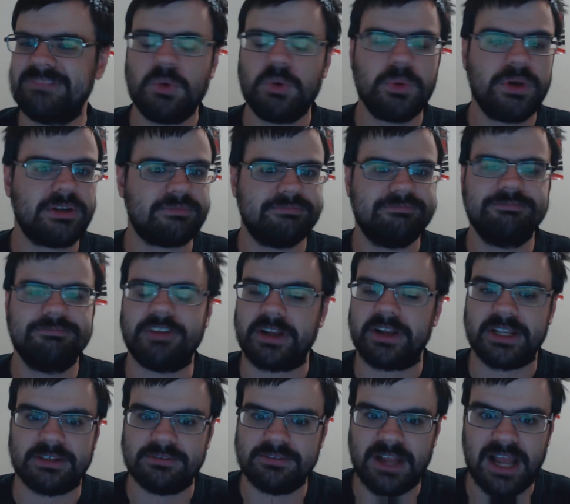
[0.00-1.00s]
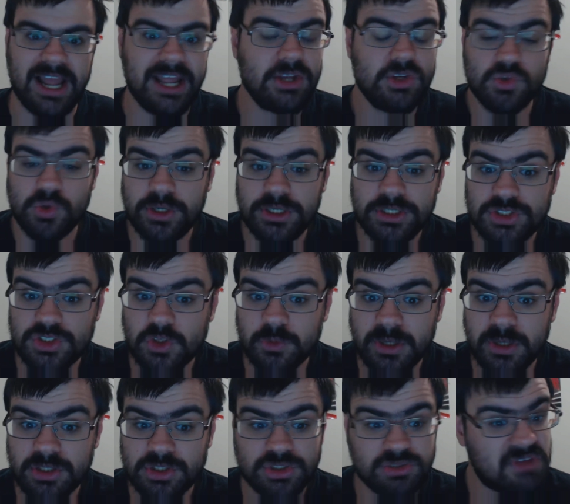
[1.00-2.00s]
You know what? Fuck it. I enjoyed it
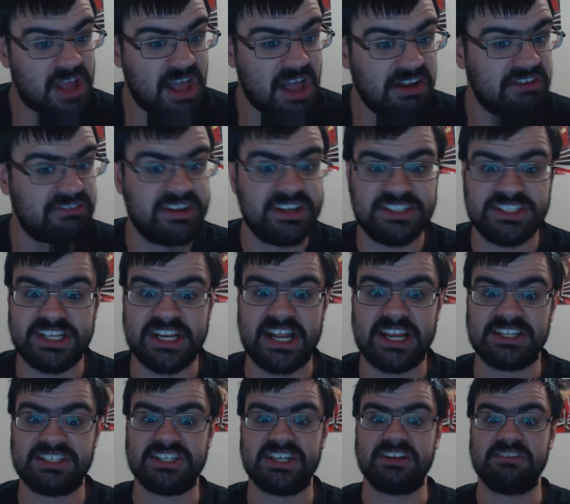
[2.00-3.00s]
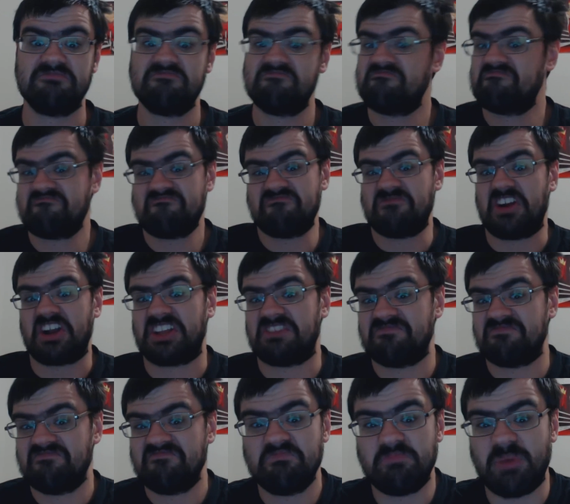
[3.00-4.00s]
so much, I'll give it a 10 out of 10. Fuck
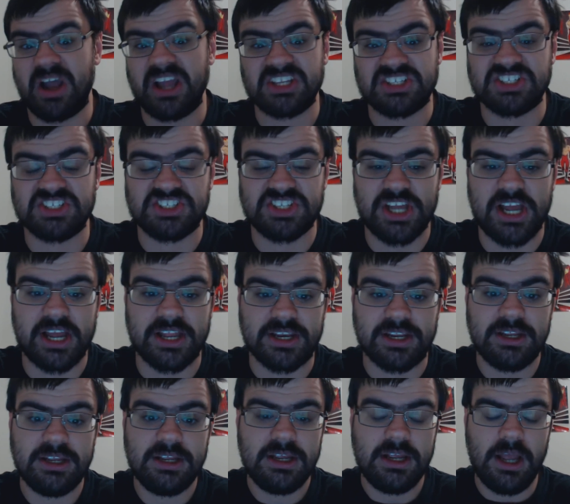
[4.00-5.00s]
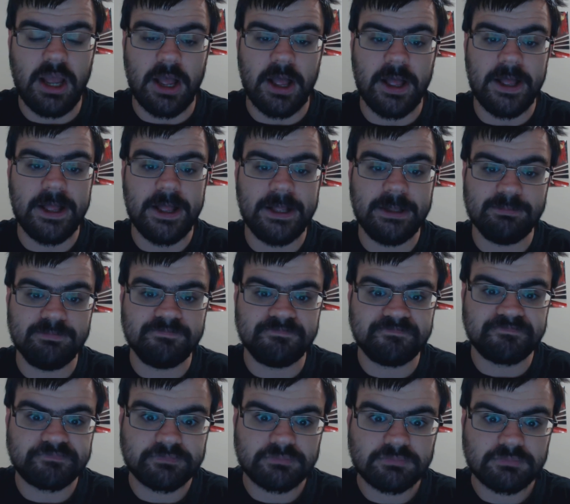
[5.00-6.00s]
it. Bias aside. Because
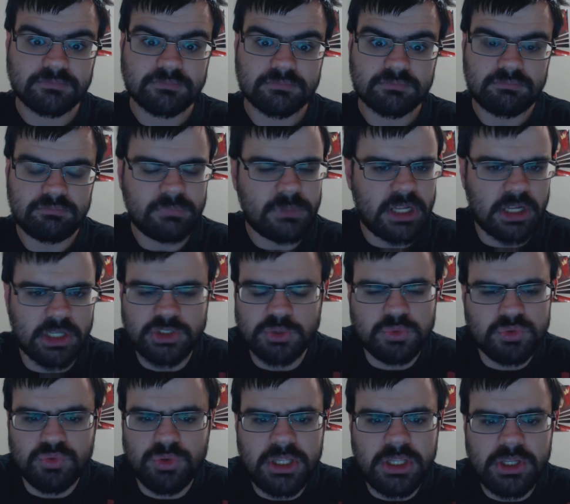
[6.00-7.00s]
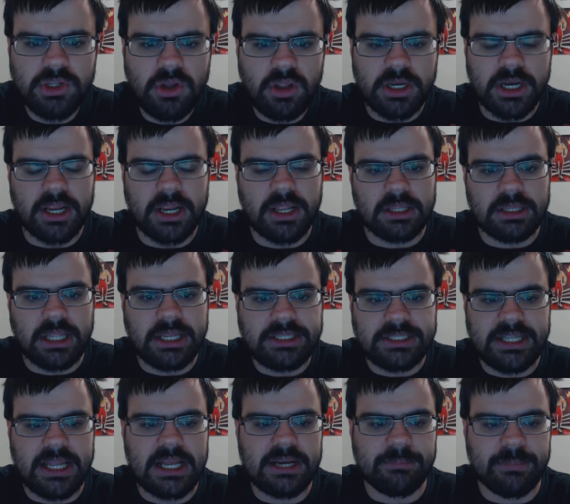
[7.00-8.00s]
it was really good. I
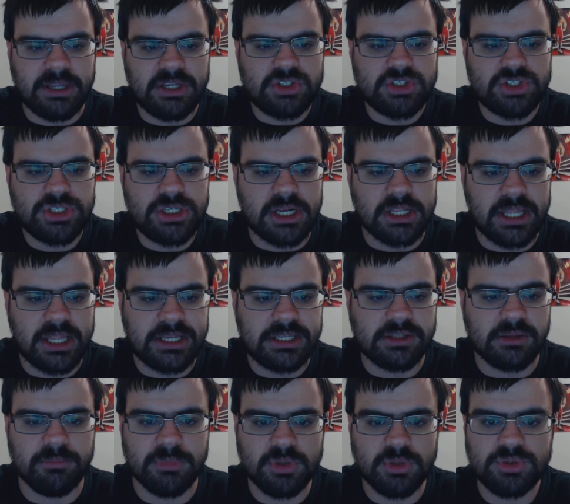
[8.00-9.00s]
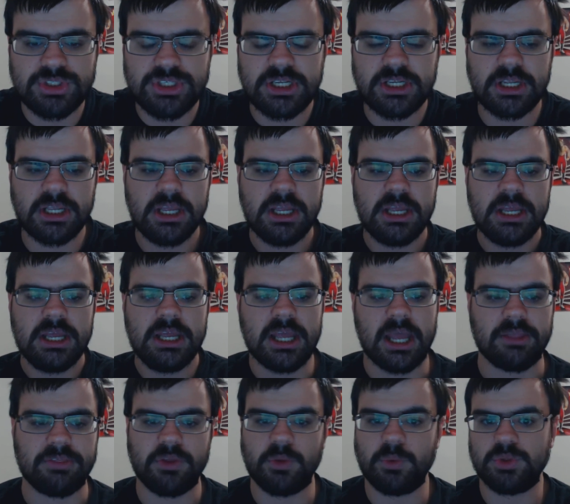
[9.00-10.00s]
liked the animation. I liked the music.
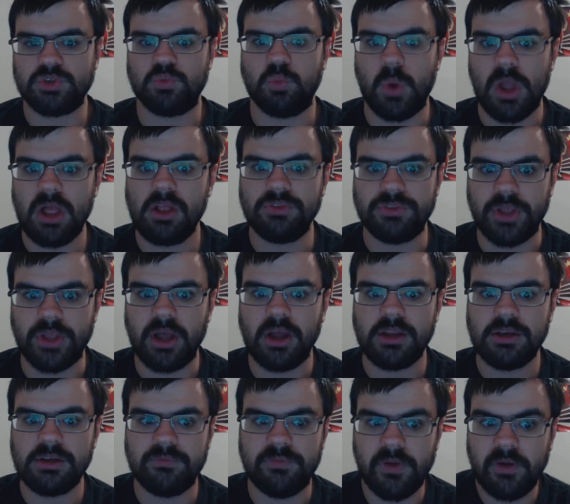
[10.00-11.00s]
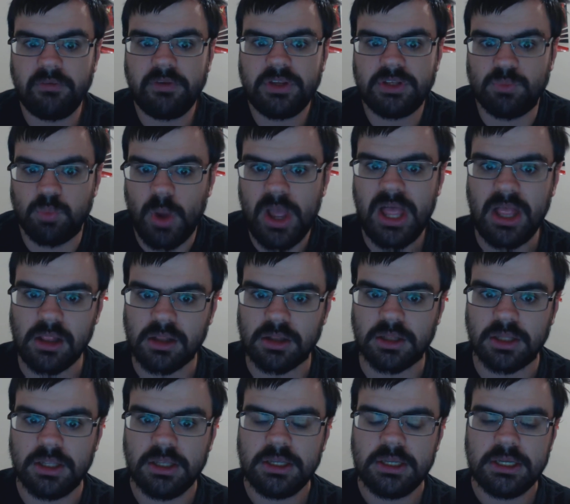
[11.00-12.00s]
I thought it was well done, very
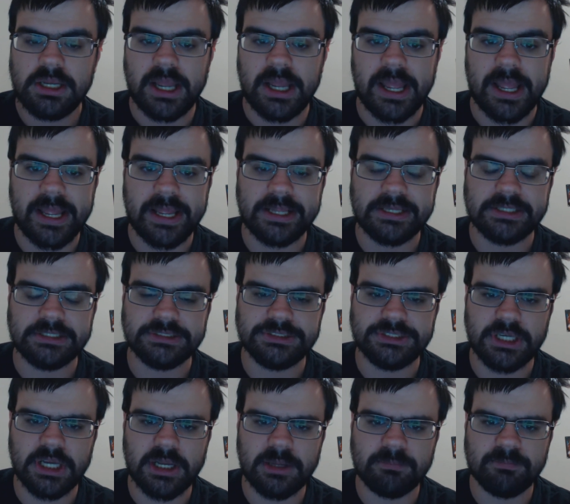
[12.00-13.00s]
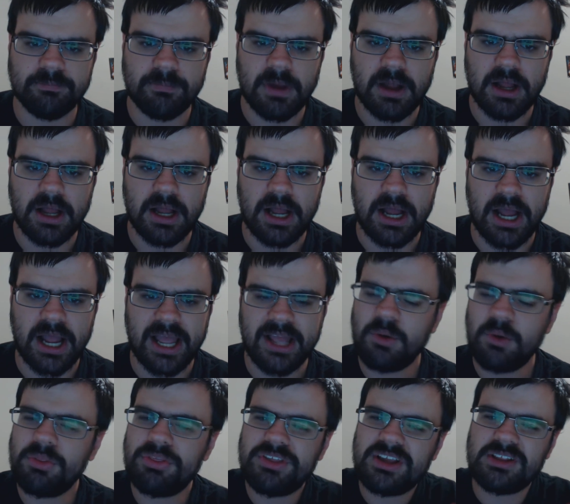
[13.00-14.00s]
well. And
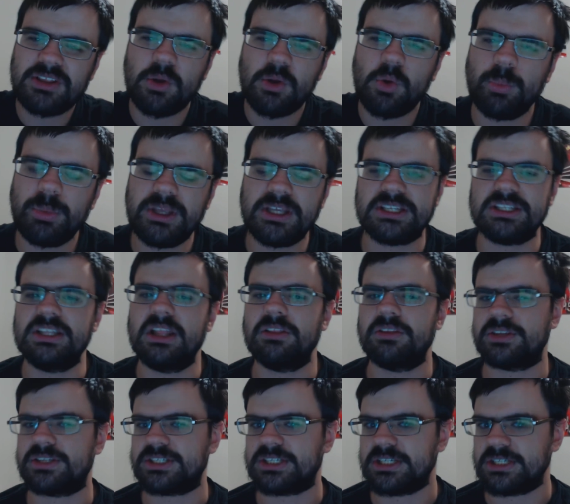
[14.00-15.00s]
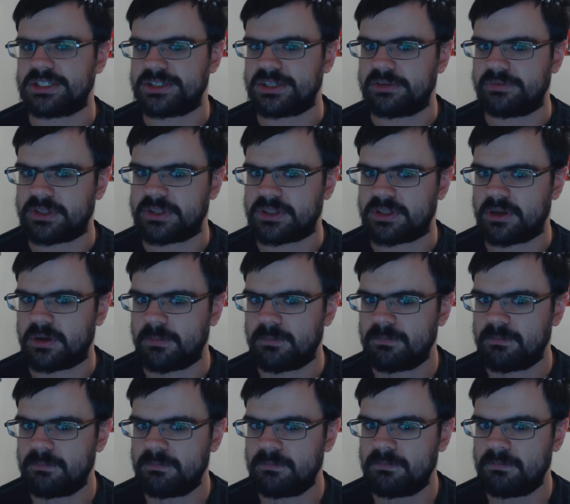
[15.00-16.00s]
I don't think there will be another season of it, though.